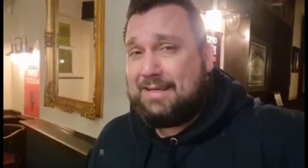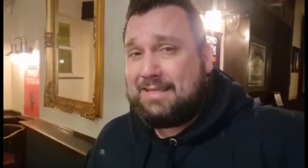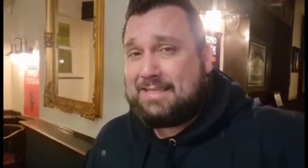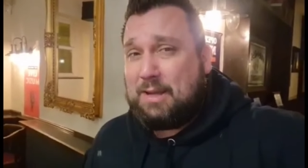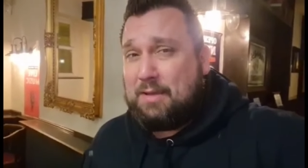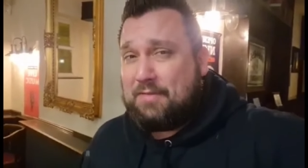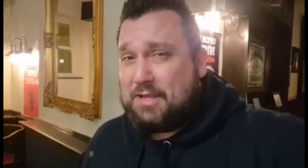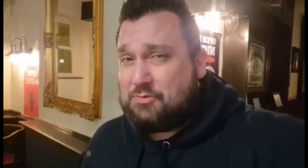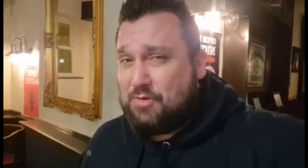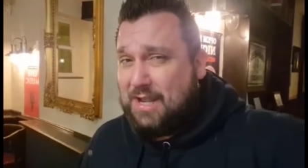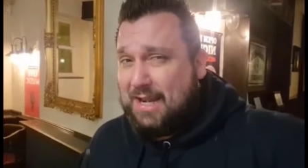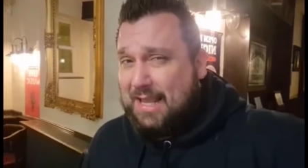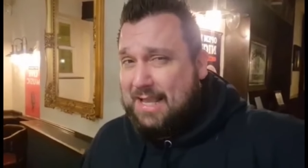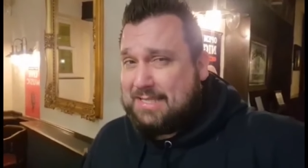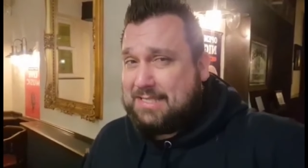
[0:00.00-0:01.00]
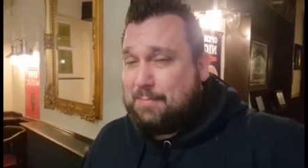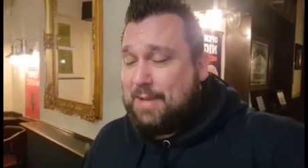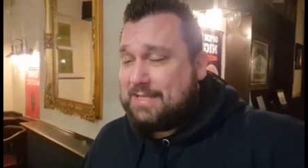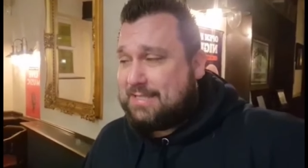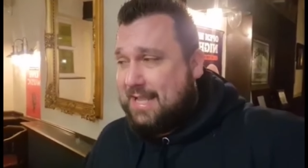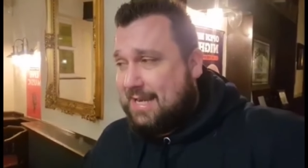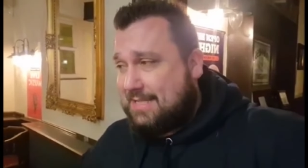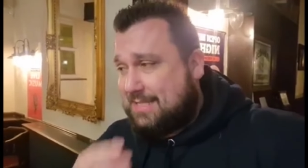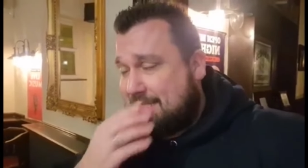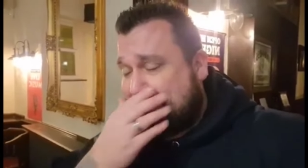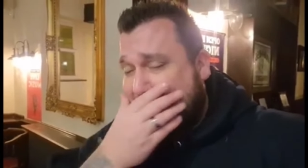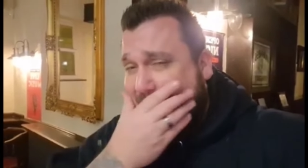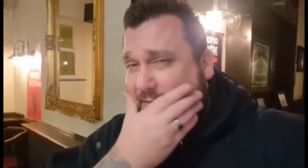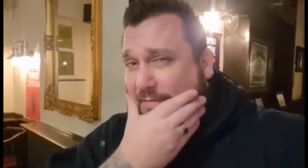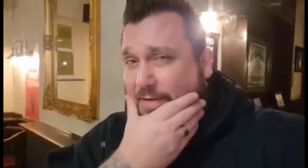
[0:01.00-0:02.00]
So if this really is the best Guinness in
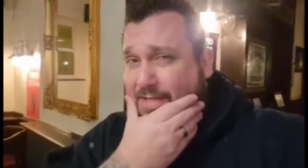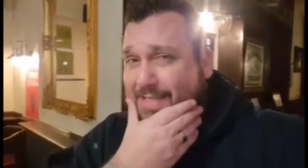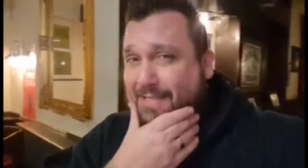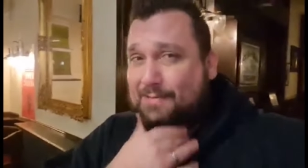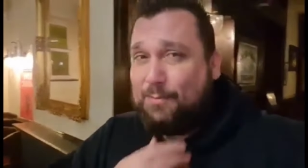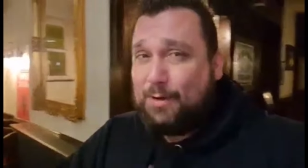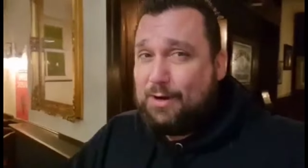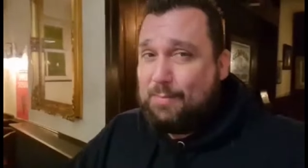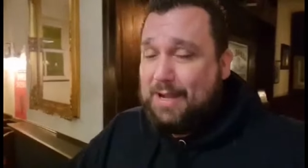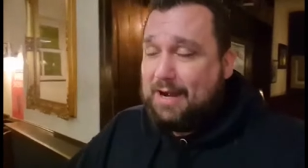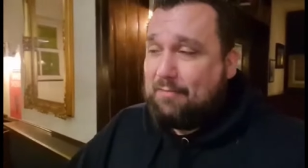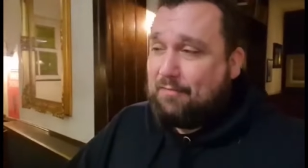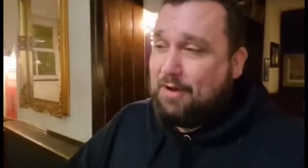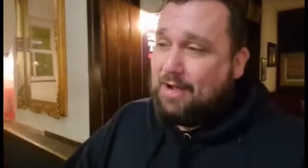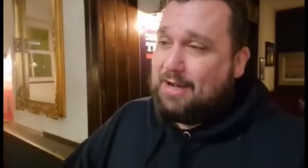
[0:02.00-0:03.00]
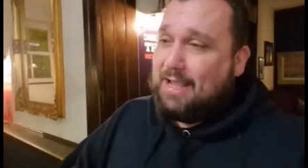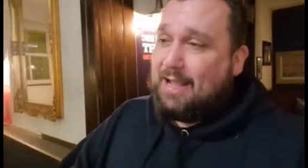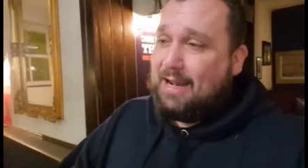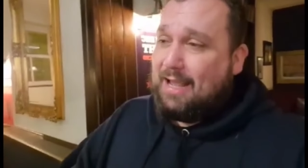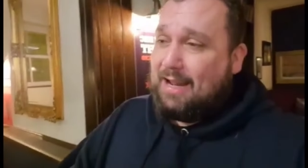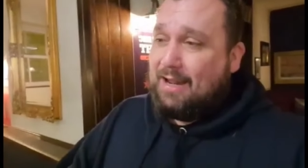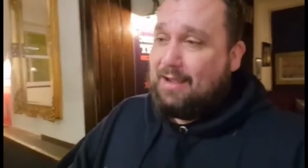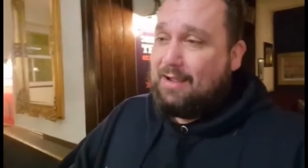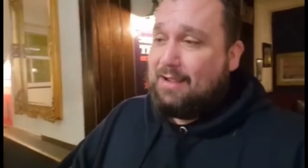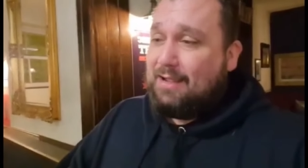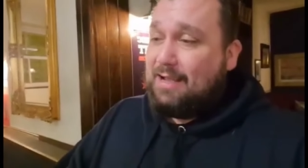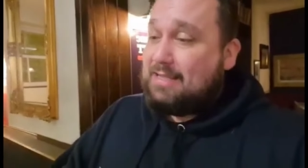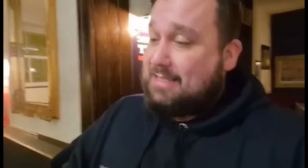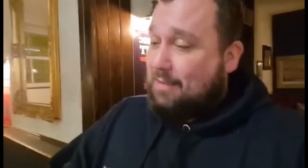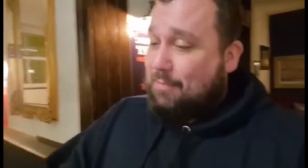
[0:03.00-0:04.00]
Stafford, we're about to find out now. Look,
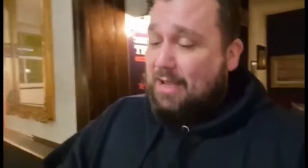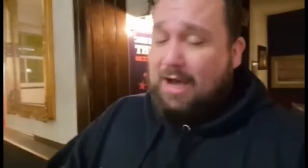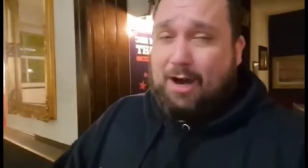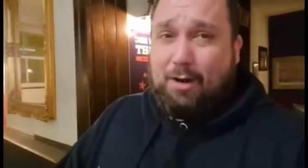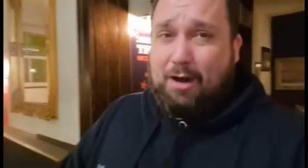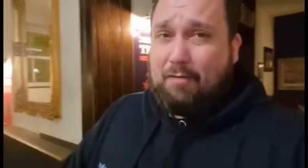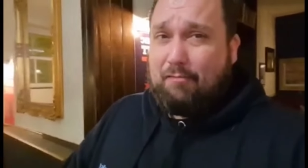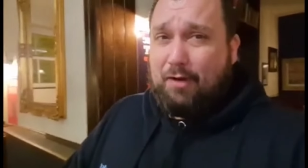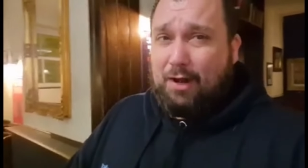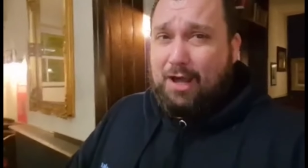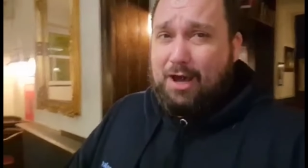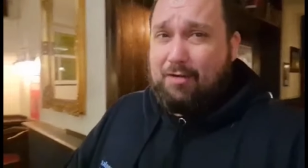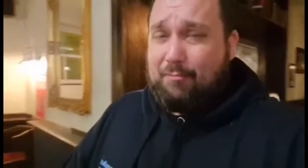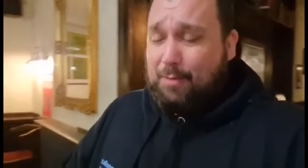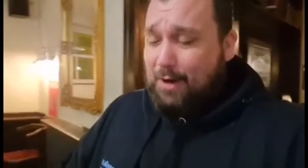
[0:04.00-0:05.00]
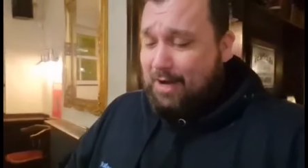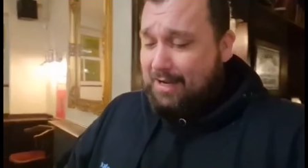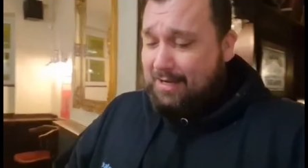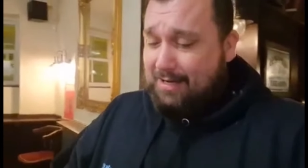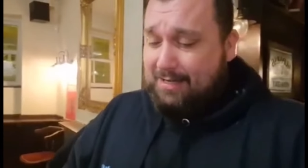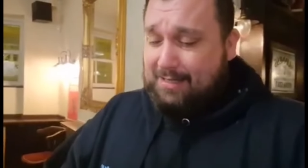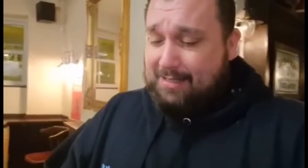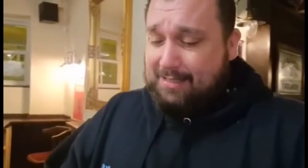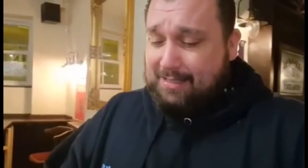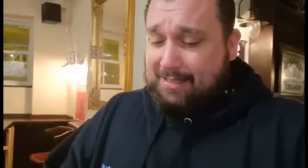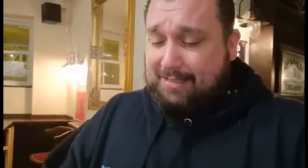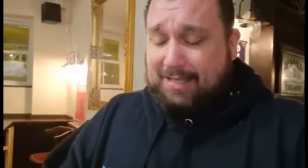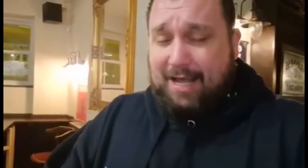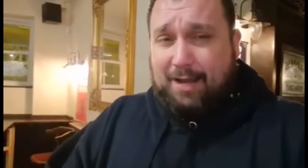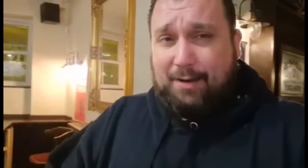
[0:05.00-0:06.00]
it's give me a, whole, a full half pint.
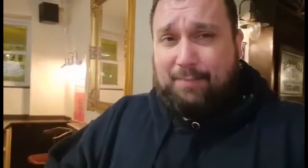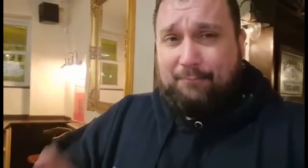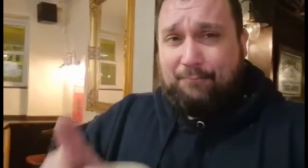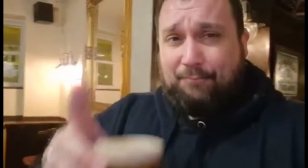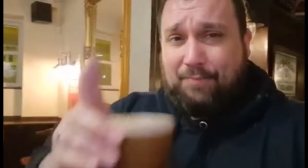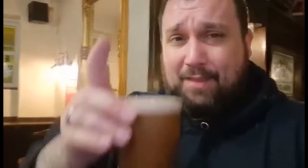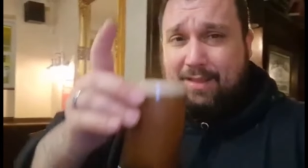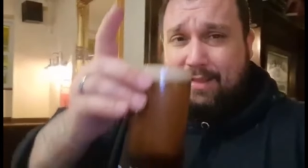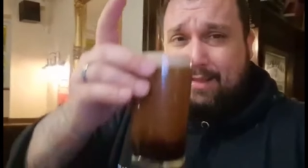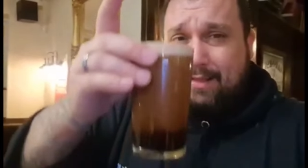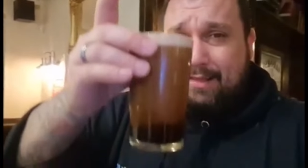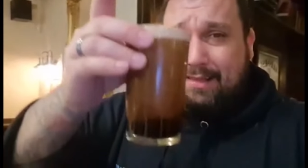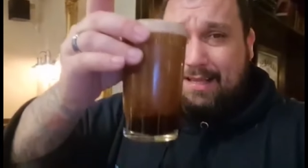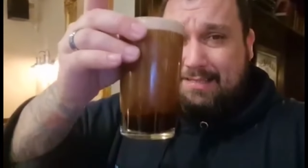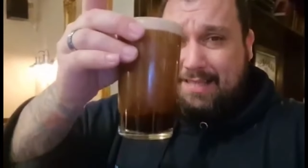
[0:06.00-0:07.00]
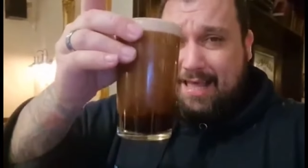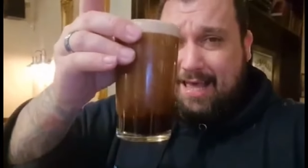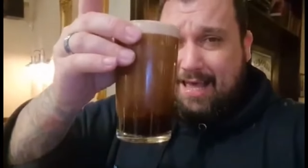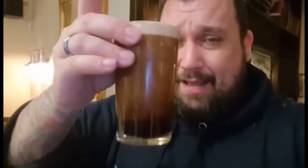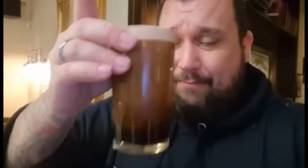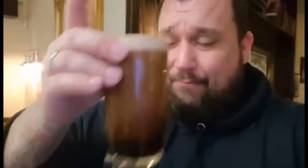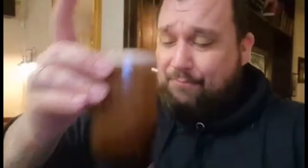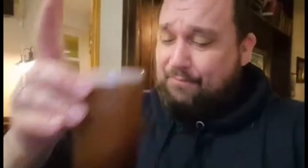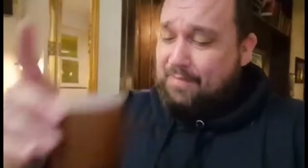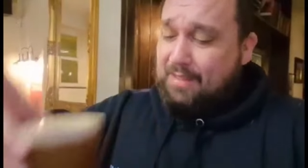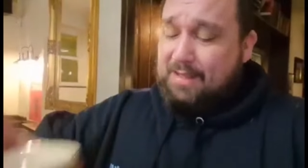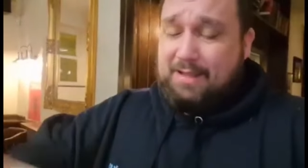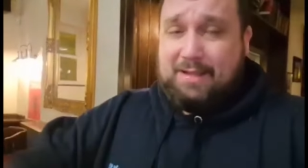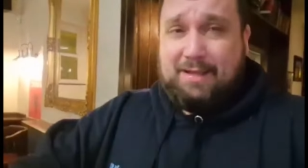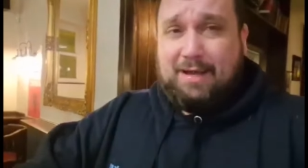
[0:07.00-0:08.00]
So, it's there.
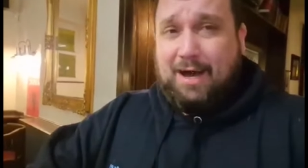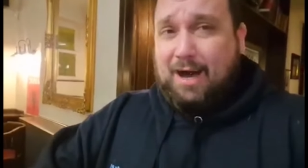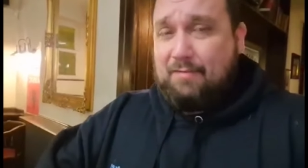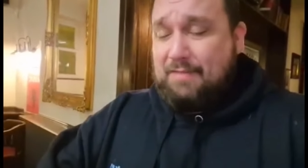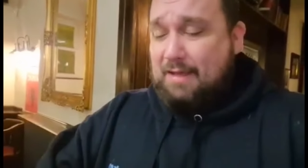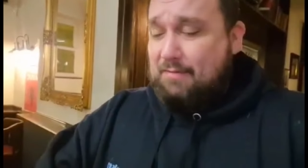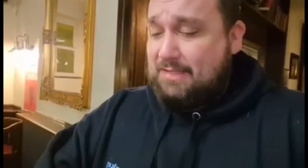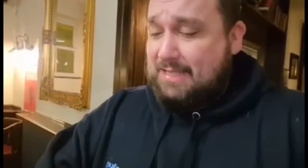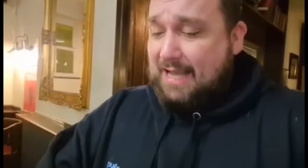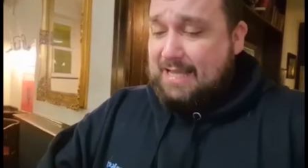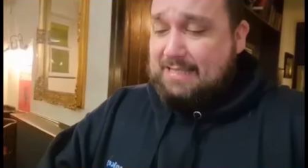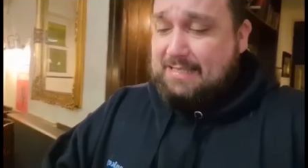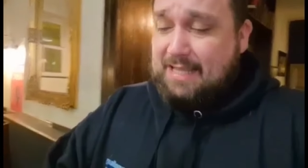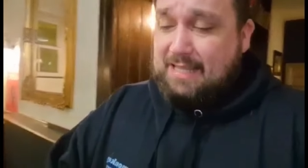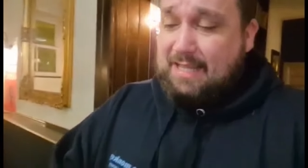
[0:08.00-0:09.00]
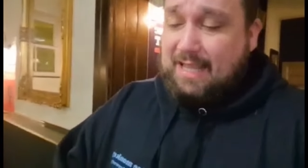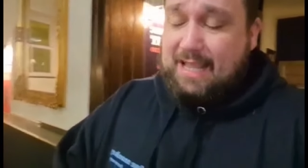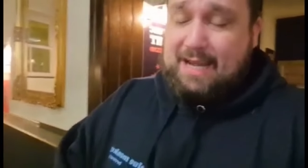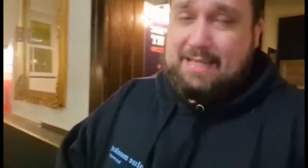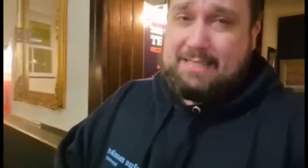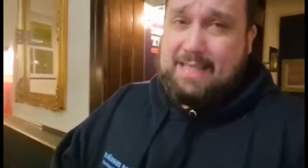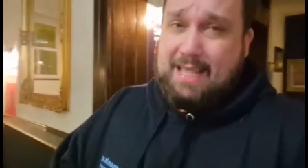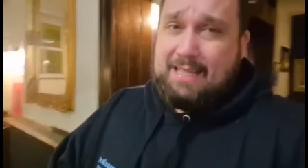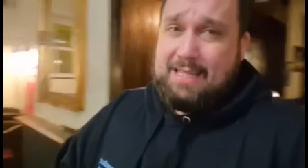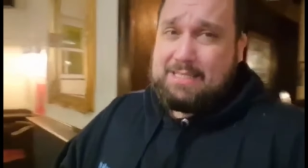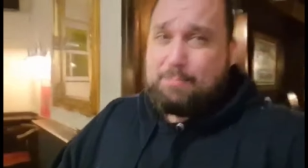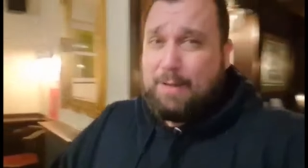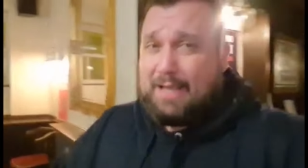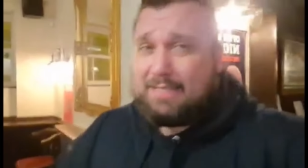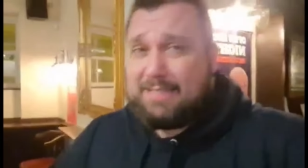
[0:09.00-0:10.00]
I've never tasted the Guinness in this
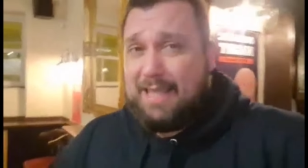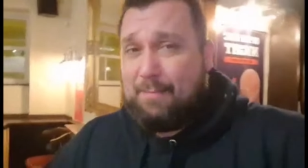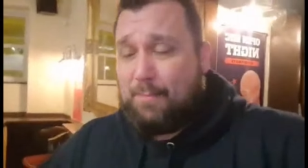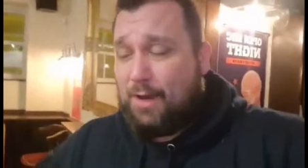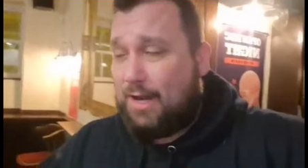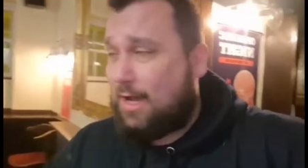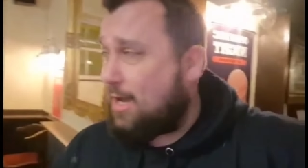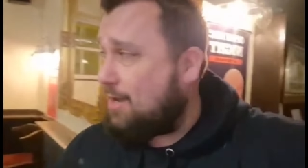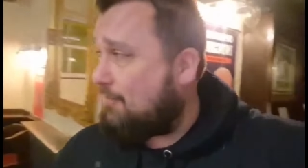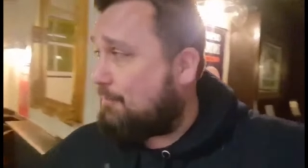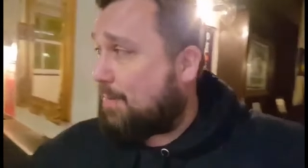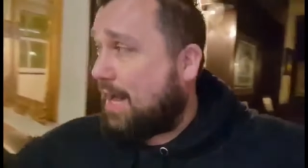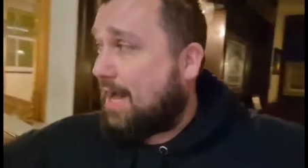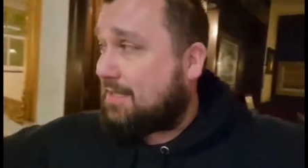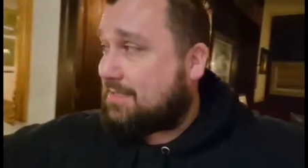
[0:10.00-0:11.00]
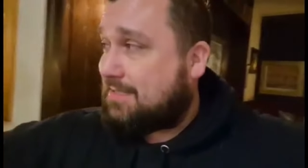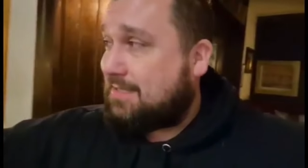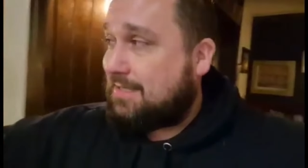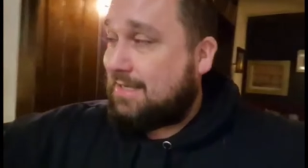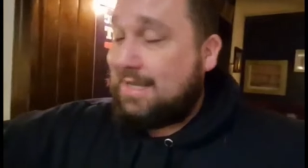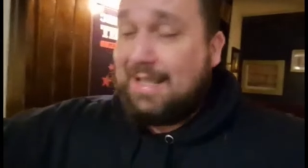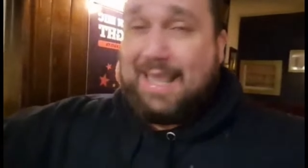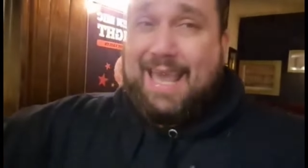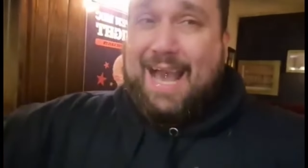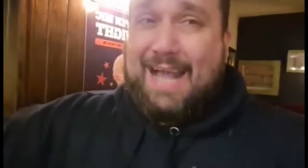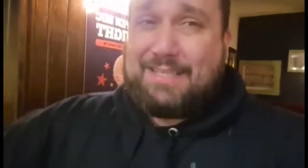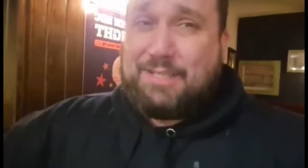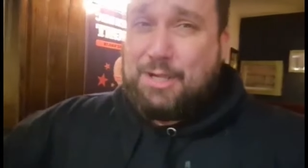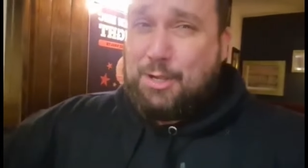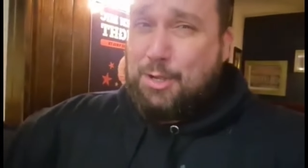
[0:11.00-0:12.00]
place in my life, but
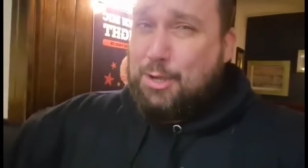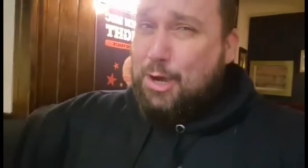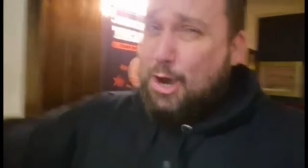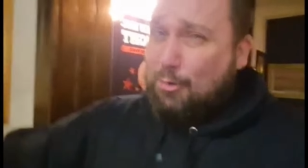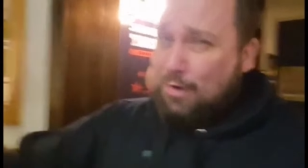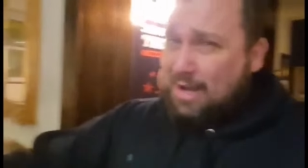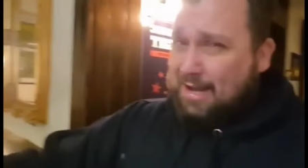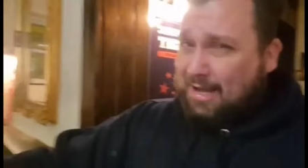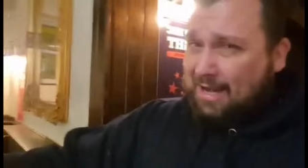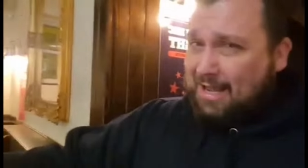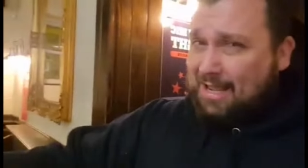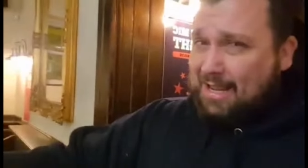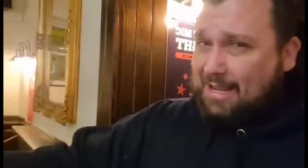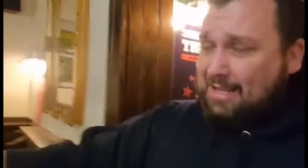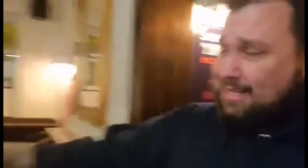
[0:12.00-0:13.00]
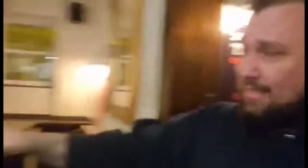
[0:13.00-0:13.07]
categorically,